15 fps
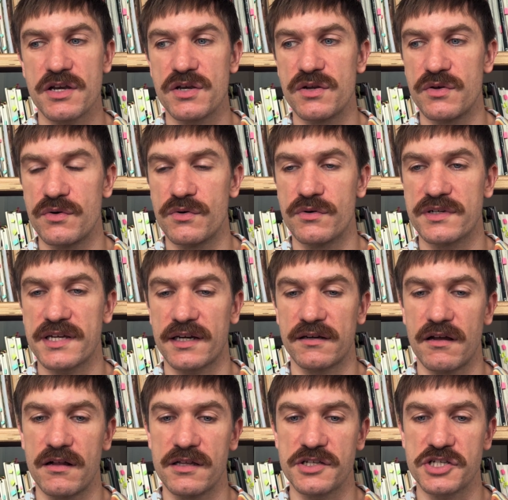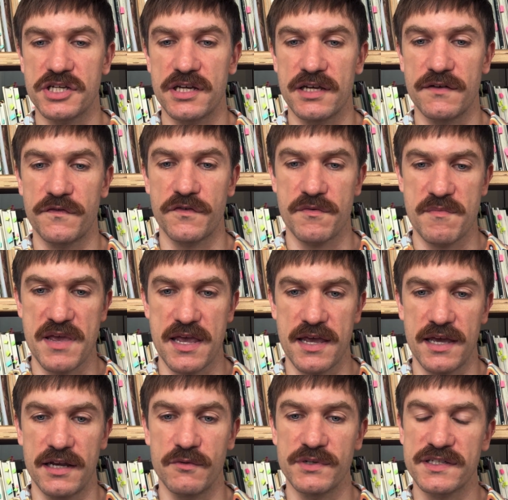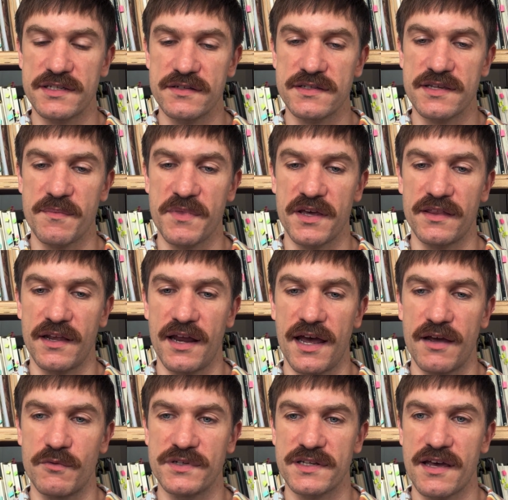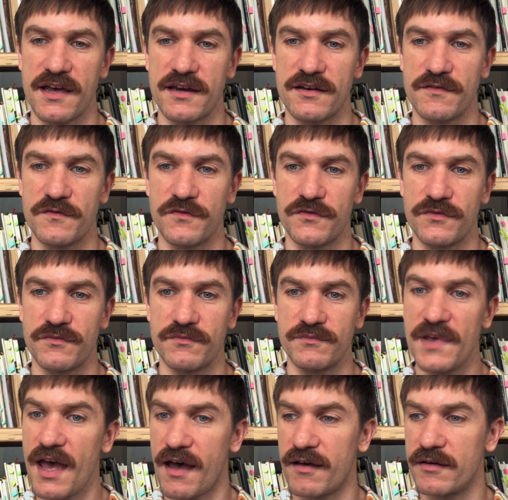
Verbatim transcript: new technology for me, and it was still something that I was kind of, yeah,